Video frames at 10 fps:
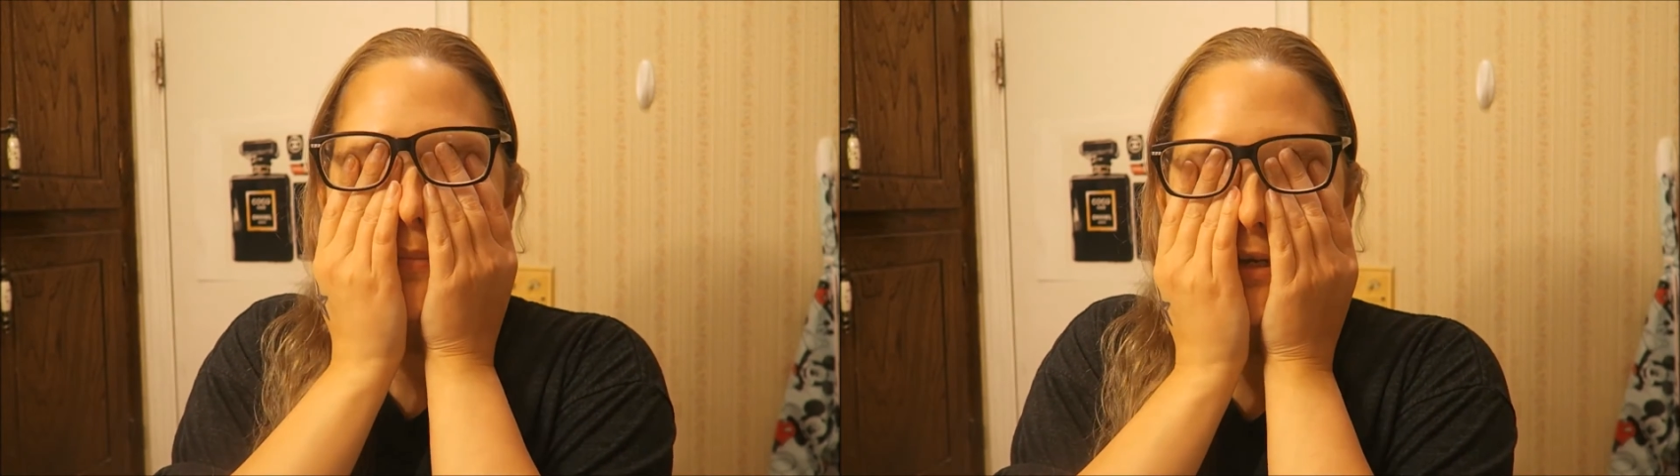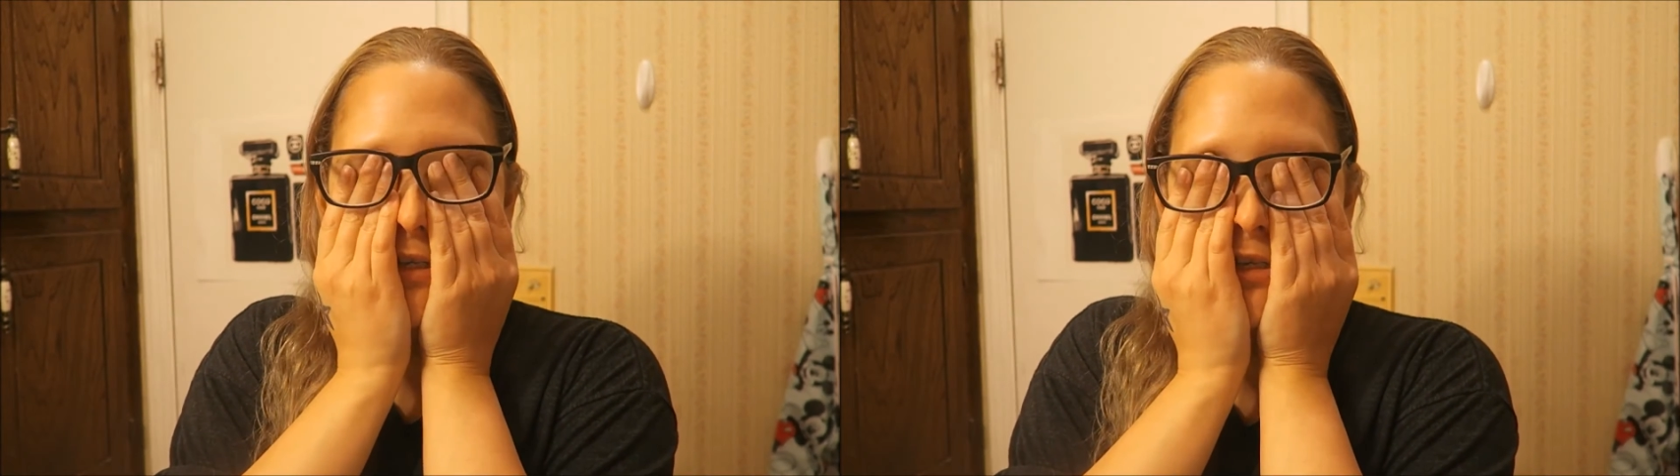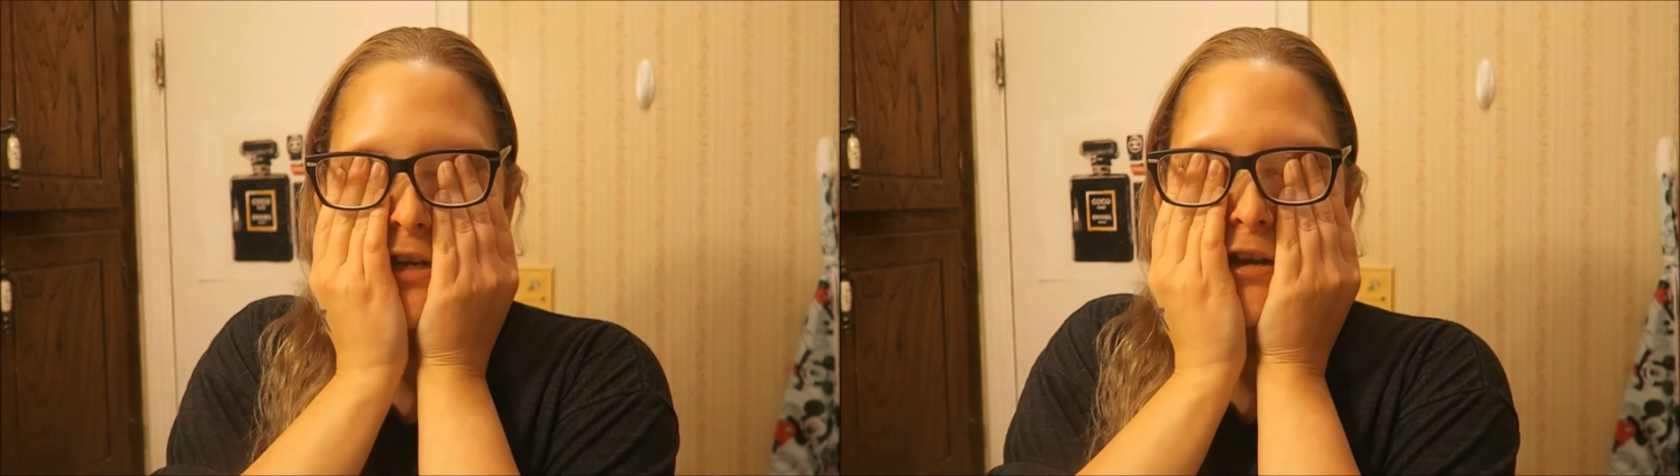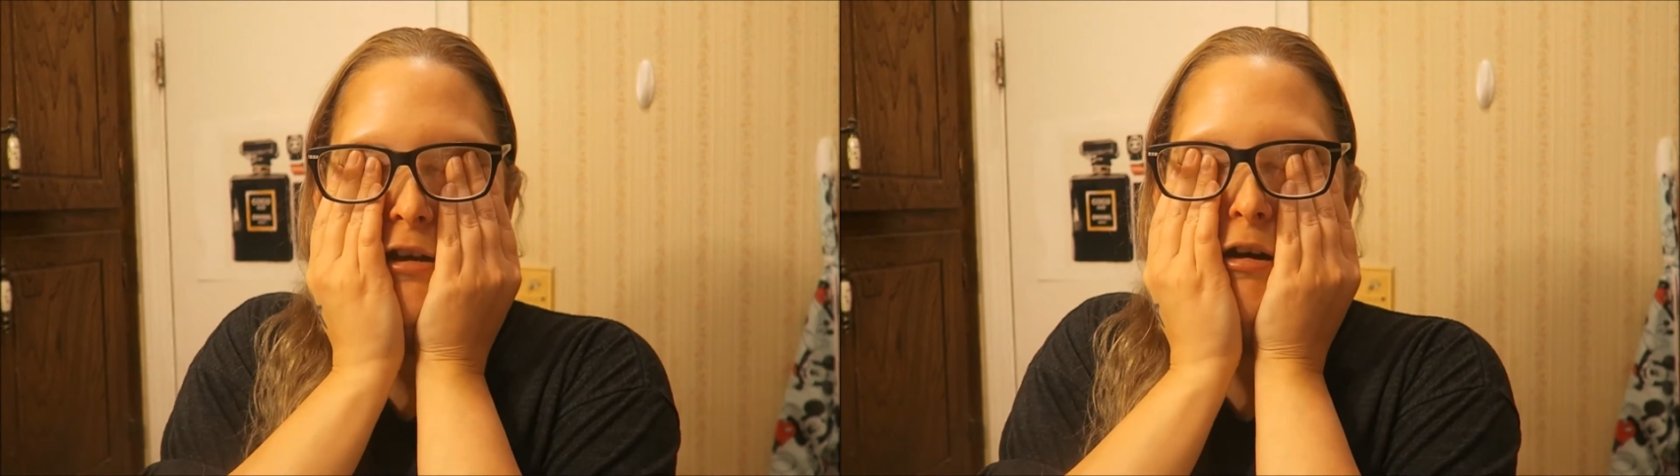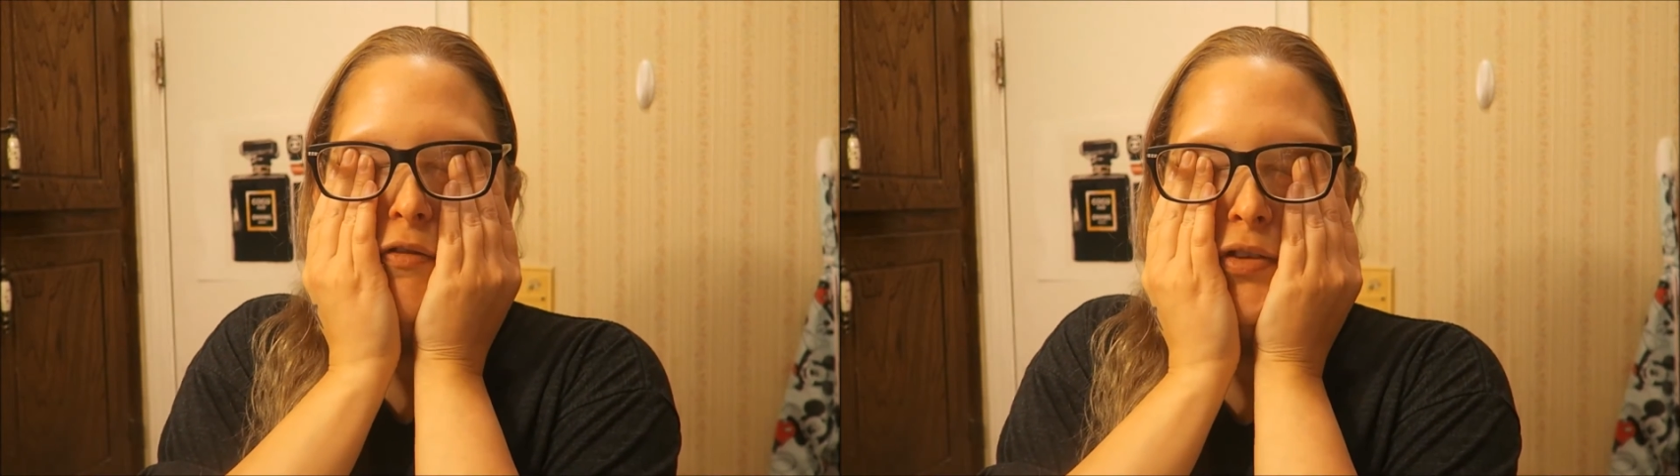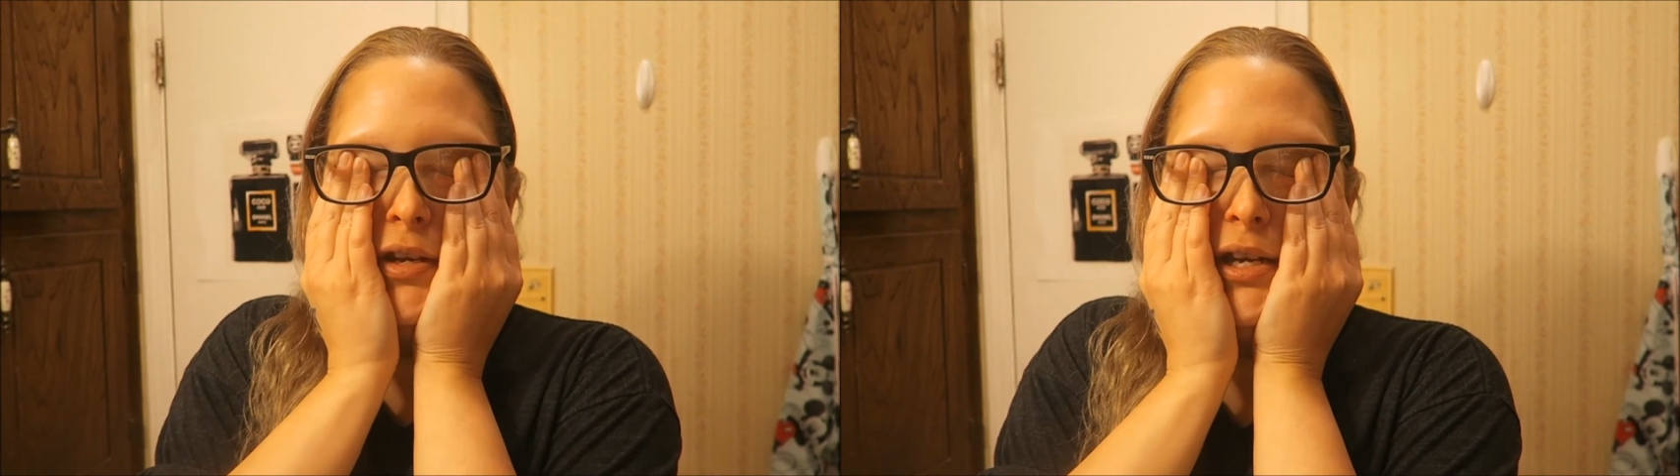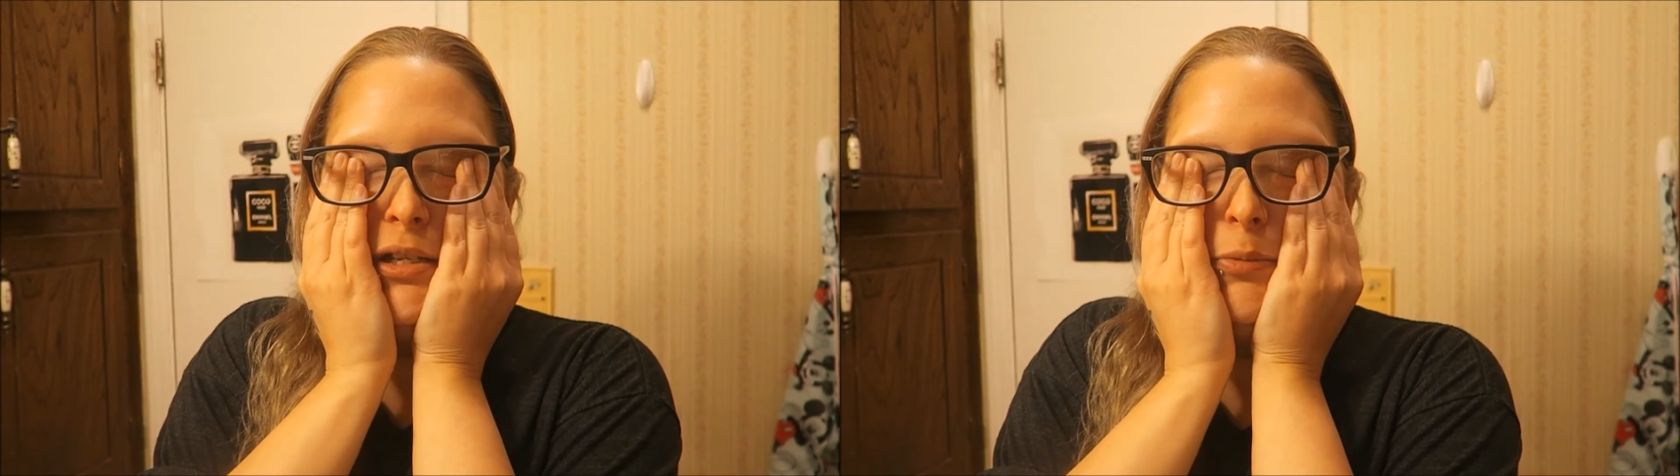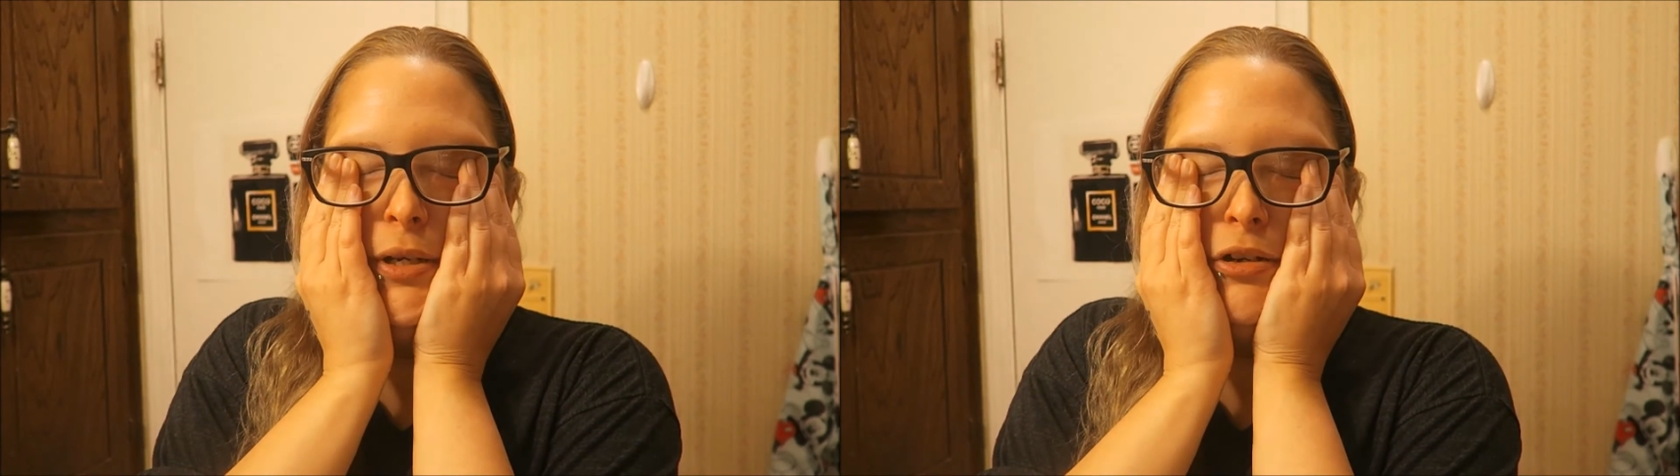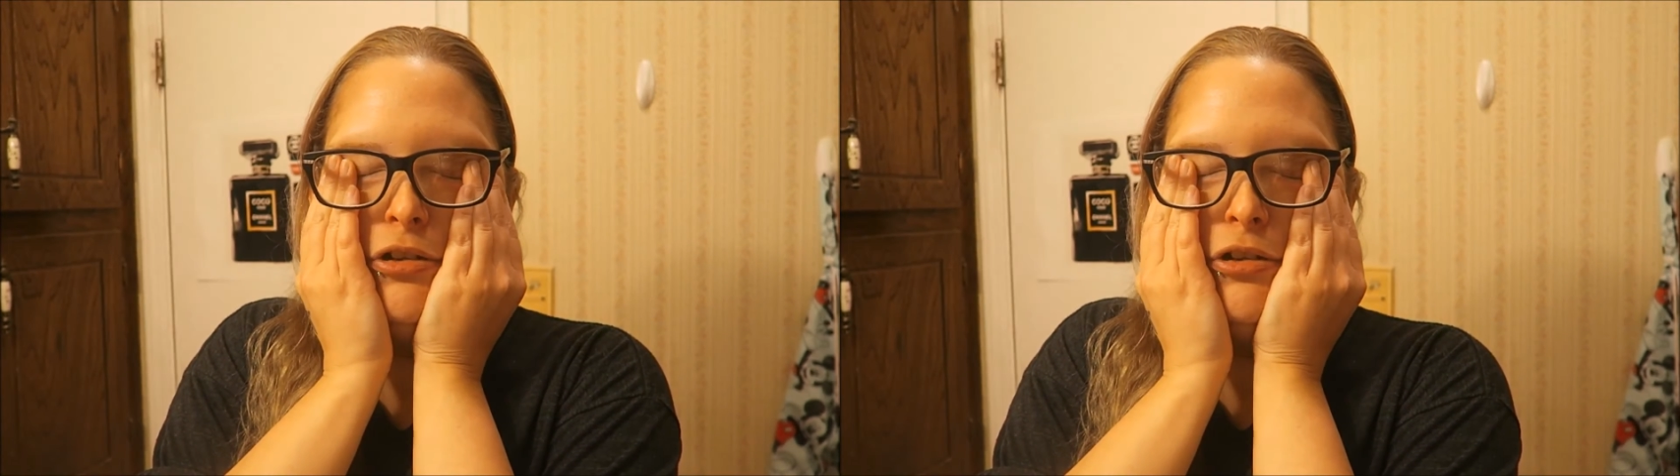it much over the next week